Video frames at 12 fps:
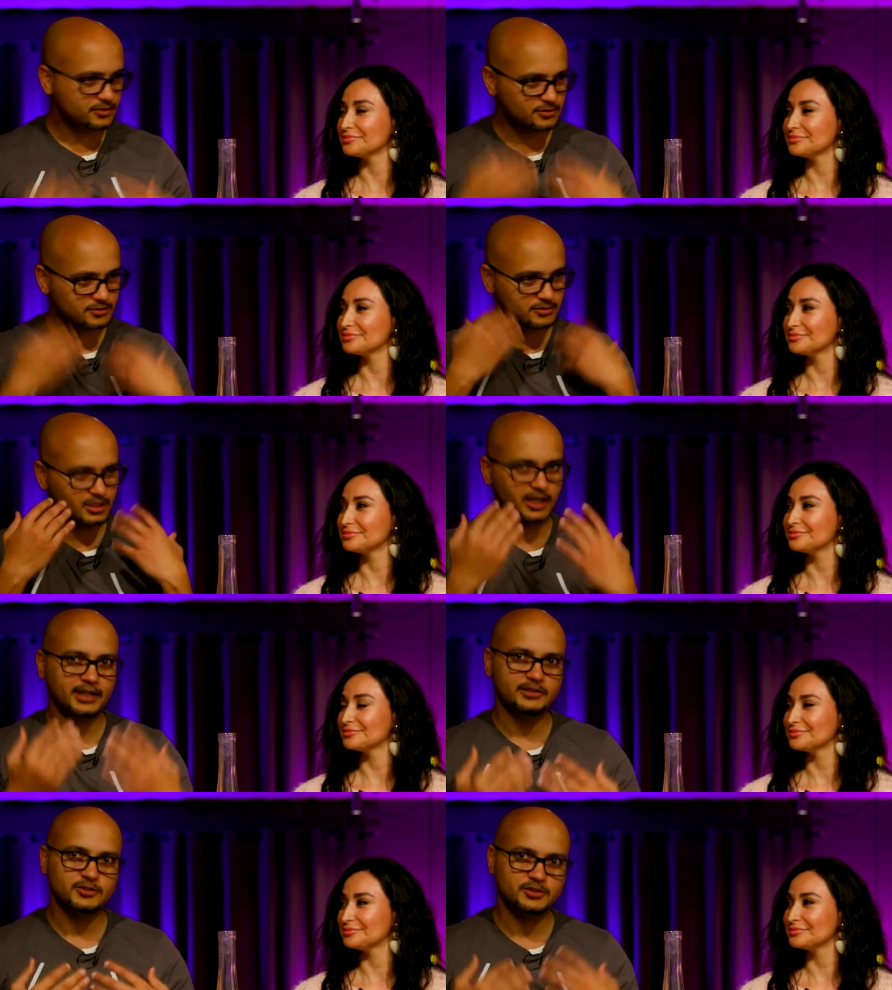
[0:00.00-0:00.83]
Speaker 1: to
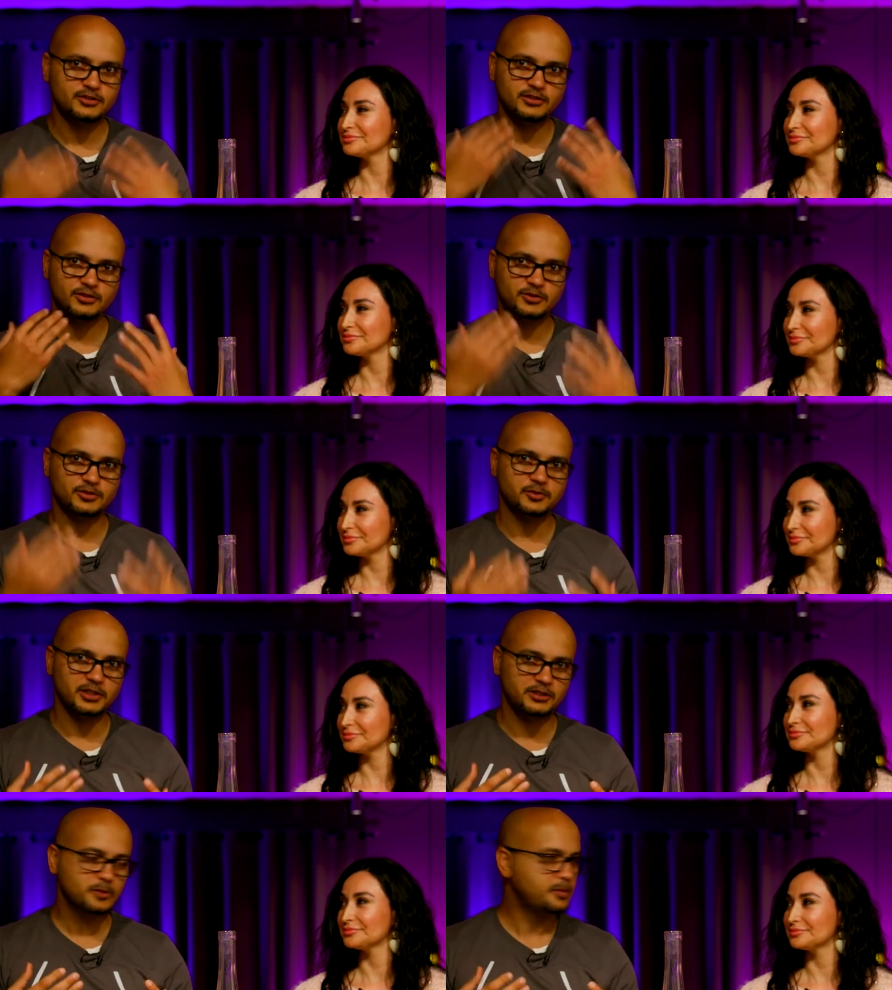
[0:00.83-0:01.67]
kind of, you know,
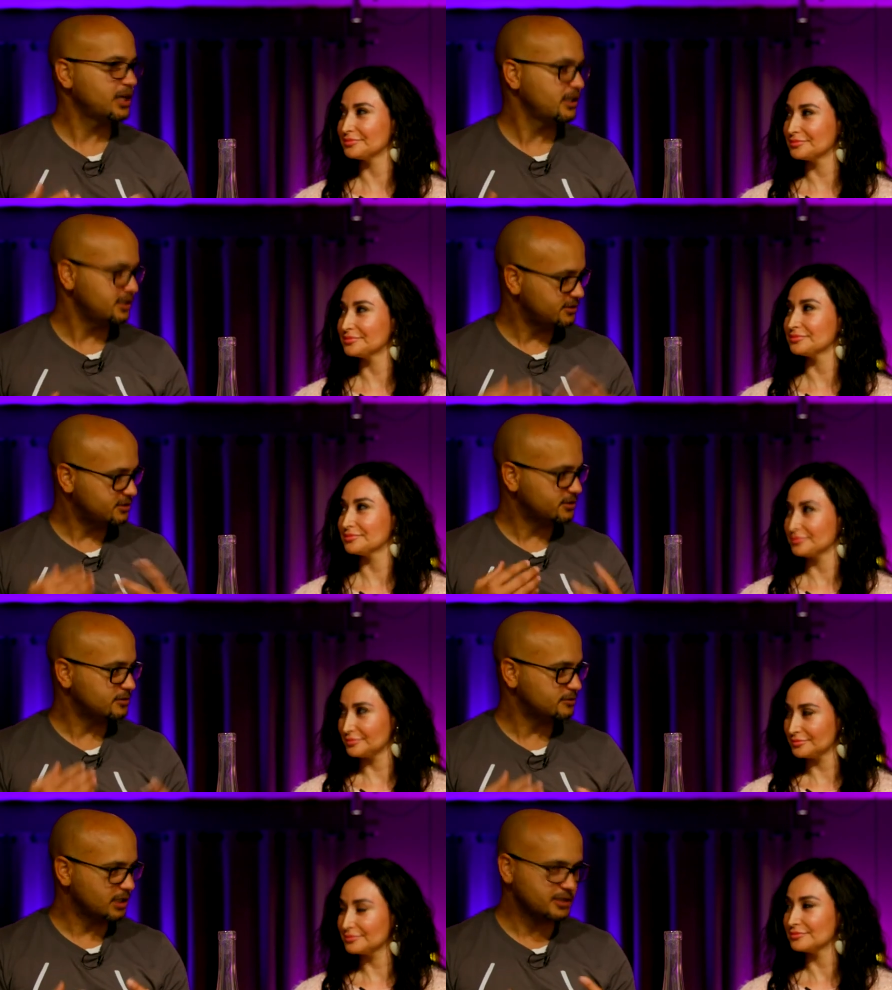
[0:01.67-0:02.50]
train your palate
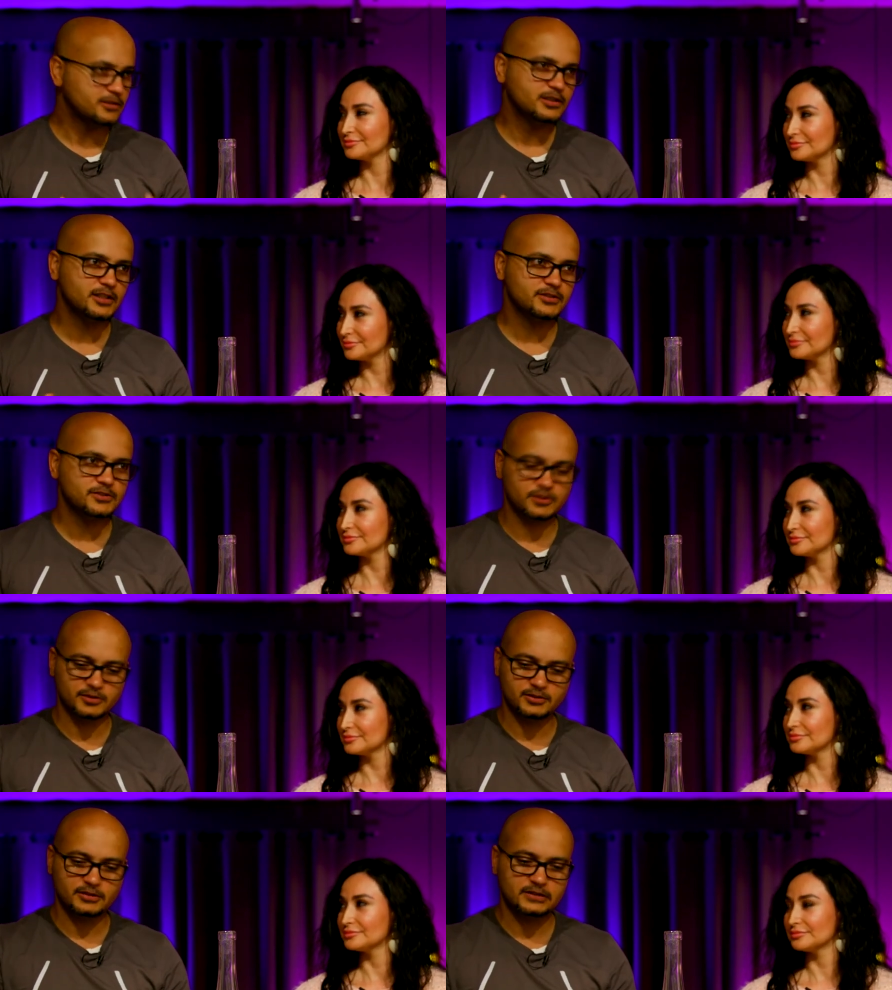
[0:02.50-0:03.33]
to recognize
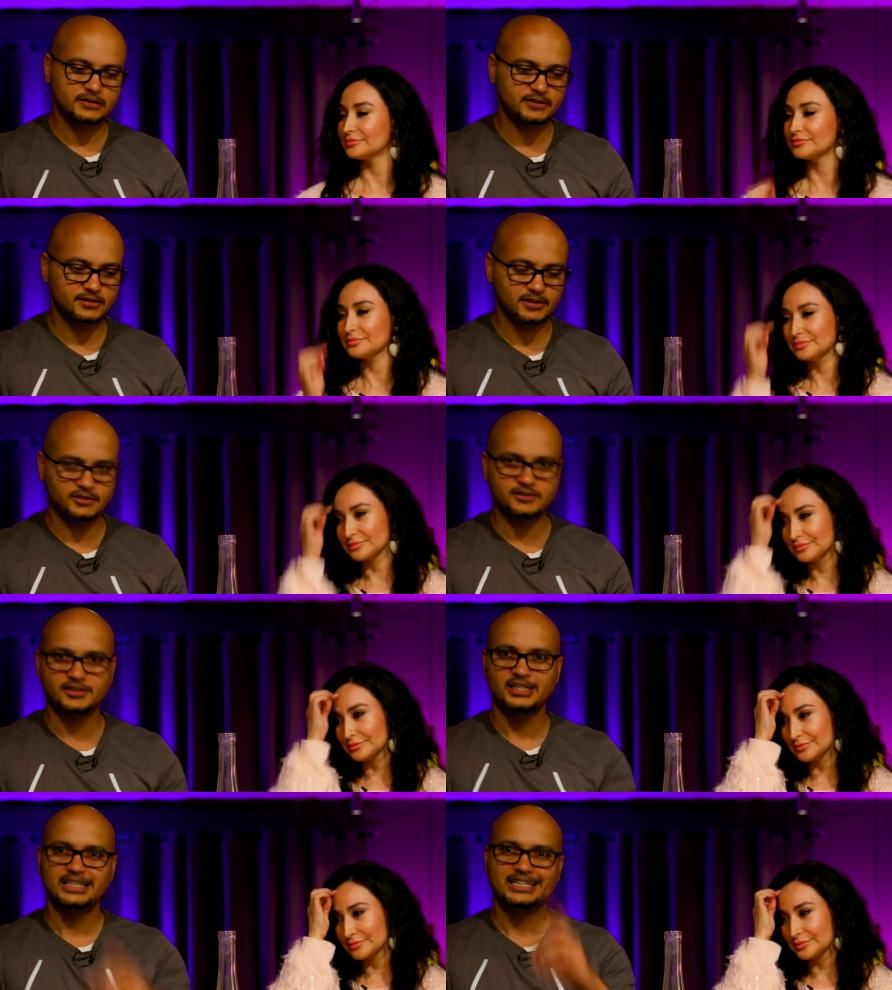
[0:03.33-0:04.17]
certain
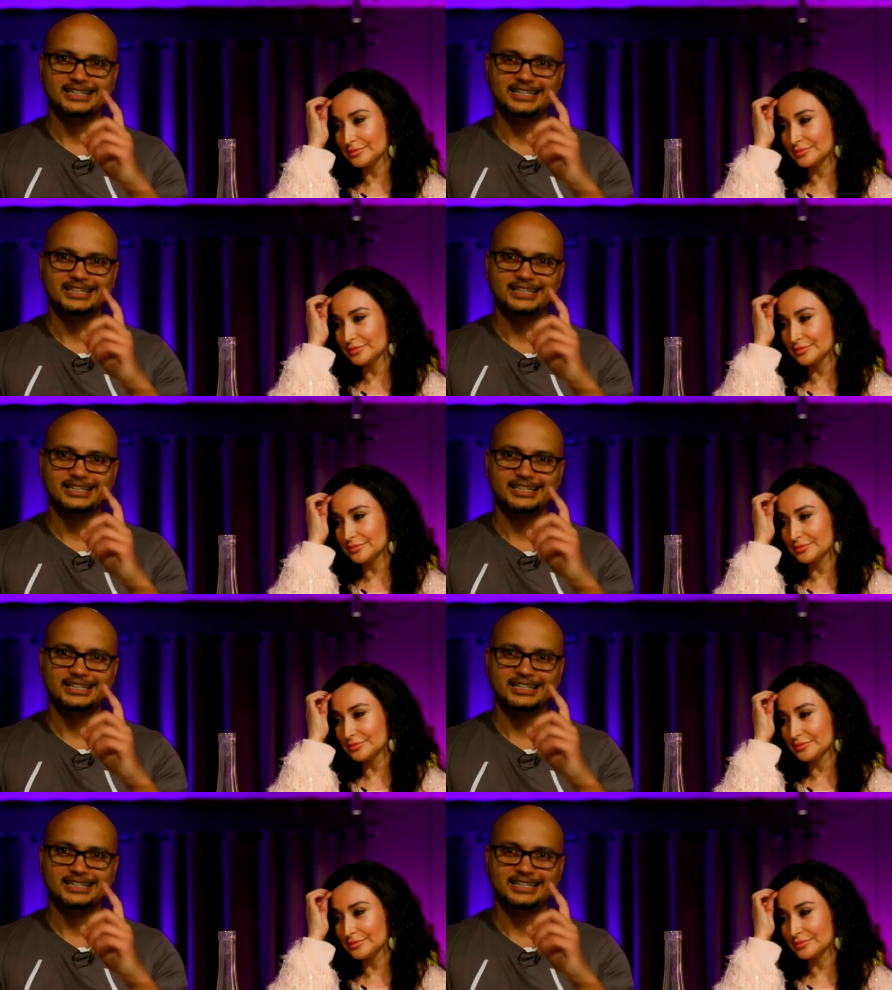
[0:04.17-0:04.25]
scents.